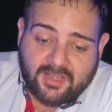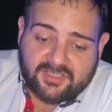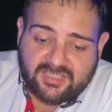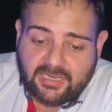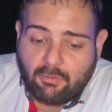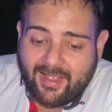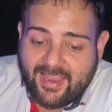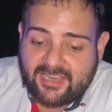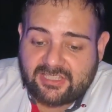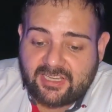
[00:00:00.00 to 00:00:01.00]

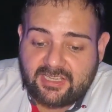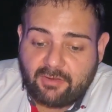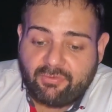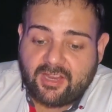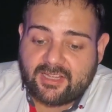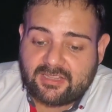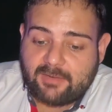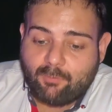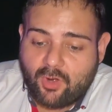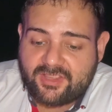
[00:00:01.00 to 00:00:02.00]
CYA
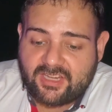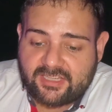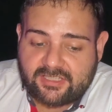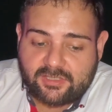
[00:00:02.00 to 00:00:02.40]
significantly moderates